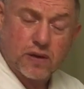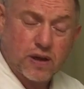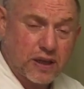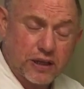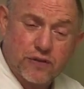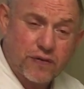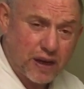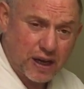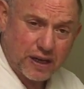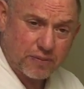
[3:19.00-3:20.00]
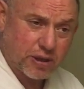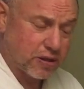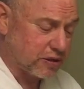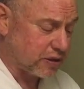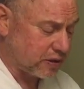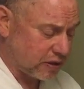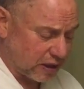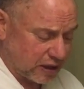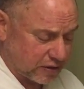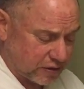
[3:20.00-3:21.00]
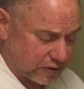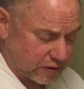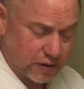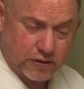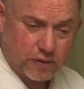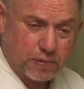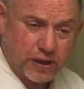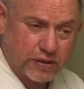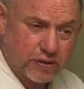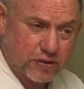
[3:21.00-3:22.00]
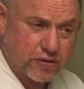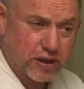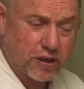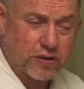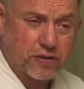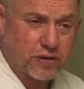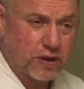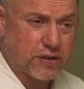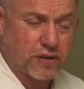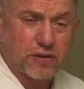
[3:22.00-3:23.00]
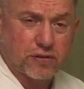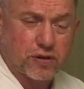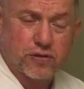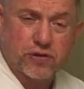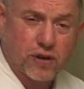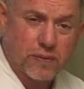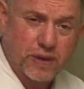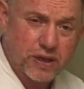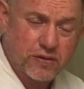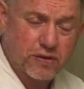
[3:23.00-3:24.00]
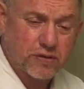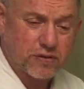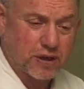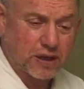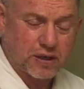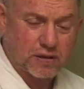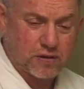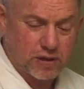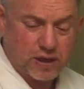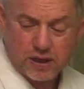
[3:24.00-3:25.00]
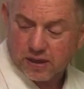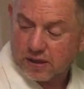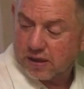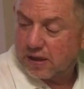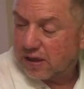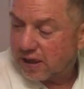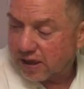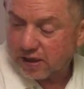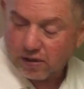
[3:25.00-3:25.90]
And that's fine because, again, it's a plastic shell. There's no sharp edges. It's not going to create any